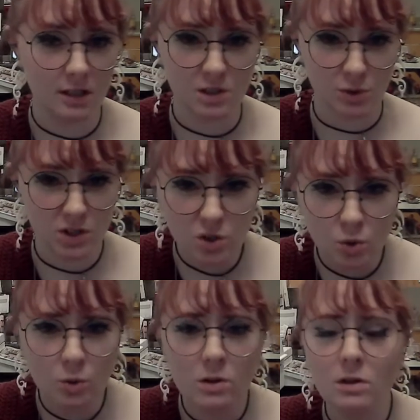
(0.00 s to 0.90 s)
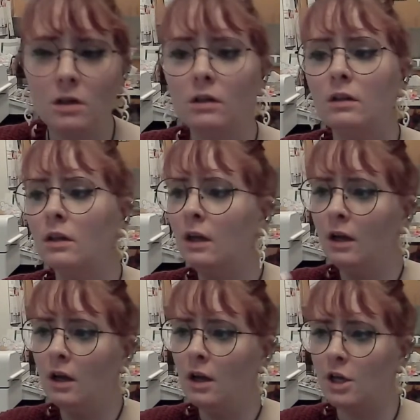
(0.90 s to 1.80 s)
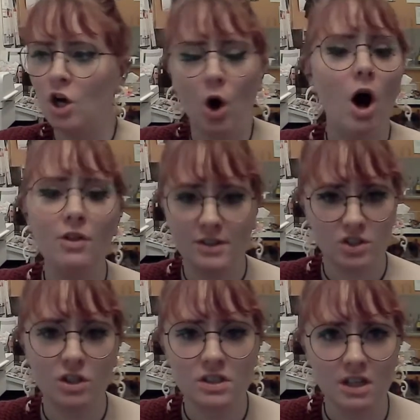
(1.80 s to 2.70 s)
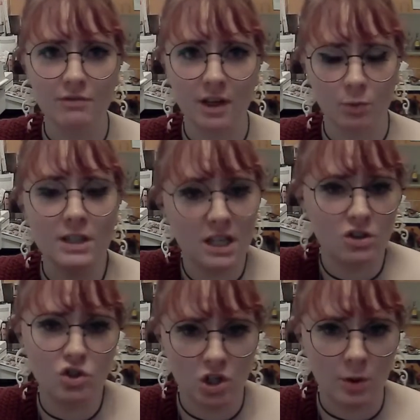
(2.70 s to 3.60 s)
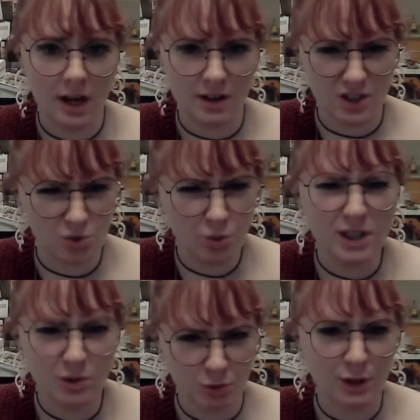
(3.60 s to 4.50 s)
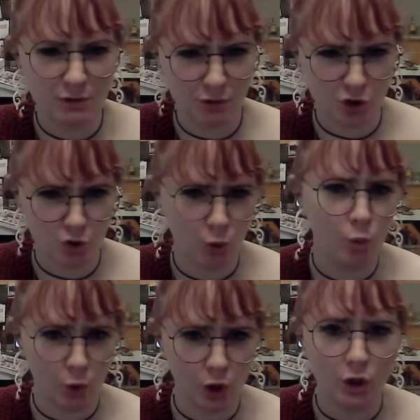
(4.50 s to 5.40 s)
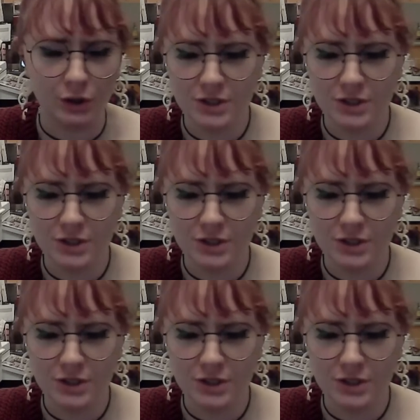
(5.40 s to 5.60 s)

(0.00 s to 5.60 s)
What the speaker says: with school, you know, all this good stuff that we need to do in kind of this really, really virtual world.